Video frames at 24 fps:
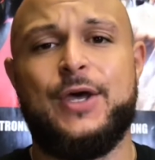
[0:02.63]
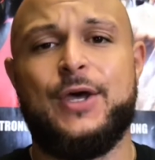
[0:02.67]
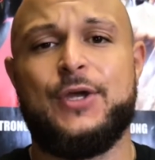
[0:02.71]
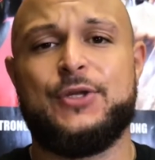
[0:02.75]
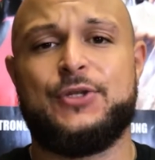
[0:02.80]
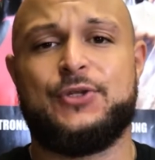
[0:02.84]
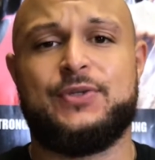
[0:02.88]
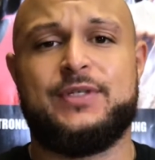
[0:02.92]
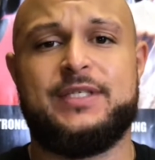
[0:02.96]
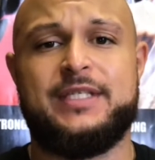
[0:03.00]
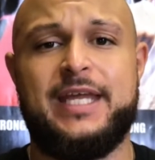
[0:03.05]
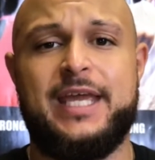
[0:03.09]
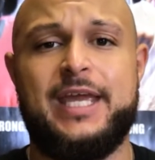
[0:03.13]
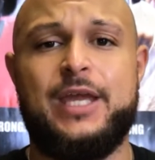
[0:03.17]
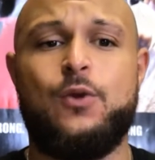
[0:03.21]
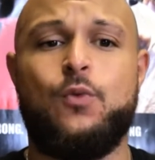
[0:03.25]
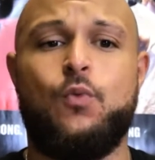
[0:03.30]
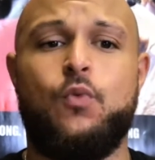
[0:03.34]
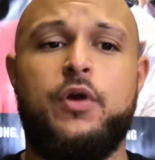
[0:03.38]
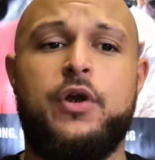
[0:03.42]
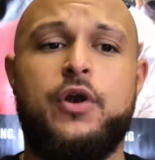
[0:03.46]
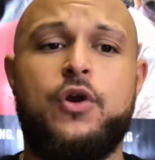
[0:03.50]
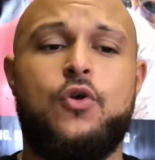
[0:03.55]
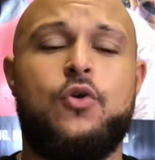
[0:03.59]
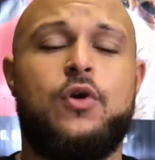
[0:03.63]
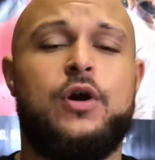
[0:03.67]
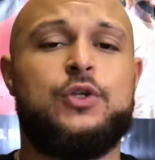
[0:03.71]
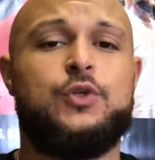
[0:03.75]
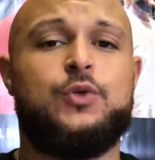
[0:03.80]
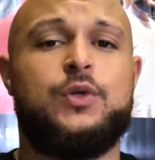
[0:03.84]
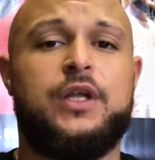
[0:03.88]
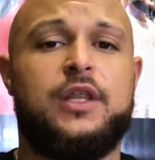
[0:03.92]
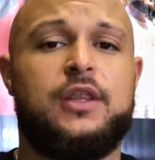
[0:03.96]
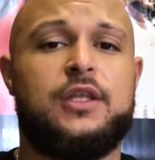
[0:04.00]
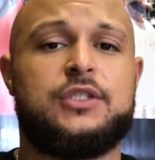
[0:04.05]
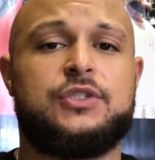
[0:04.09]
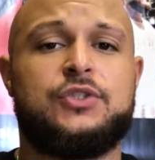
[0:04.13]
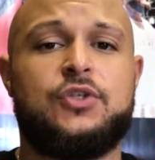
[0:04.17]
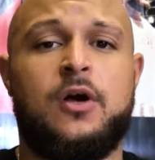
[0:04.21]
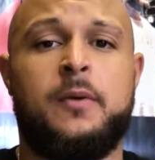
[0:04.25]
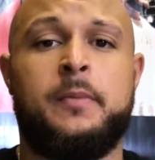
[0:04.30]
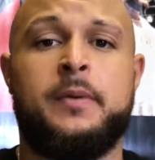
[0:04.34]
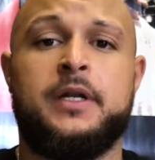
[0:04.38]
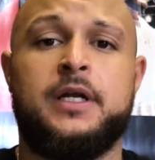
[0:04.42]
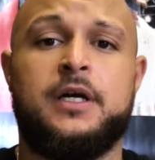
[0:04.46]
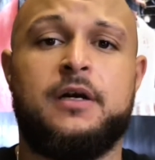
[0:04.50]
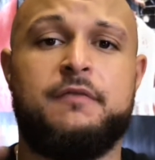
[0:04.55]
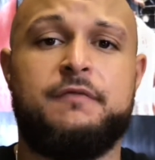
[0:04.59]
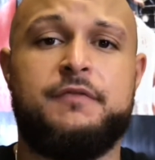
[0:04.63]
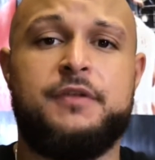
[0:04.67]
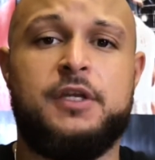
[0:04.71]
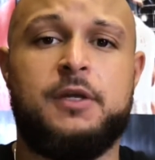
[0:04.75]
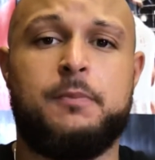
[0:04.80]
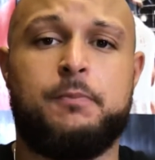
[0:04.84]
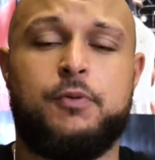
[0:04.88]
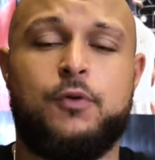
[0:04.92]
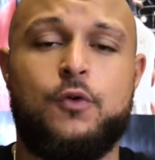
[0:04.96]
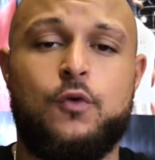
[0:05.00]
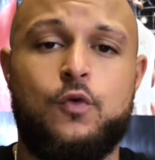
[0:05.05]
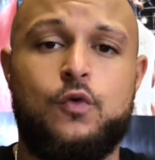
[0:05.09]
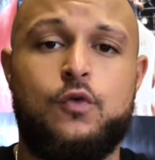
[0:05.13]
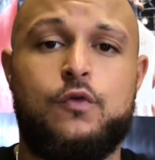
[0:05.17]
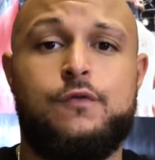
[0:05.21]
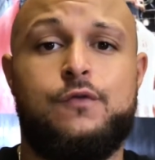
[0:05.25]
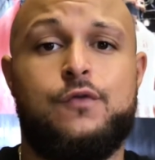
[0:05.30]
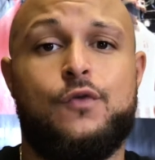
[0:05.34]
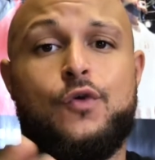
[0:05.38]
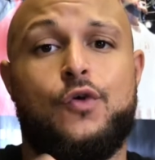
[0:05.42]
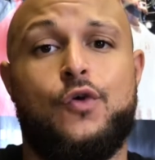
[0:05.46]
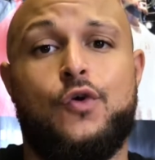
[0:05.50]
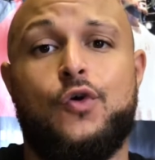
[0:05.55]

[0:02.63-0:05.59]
So today we're going to do another installment of the Approve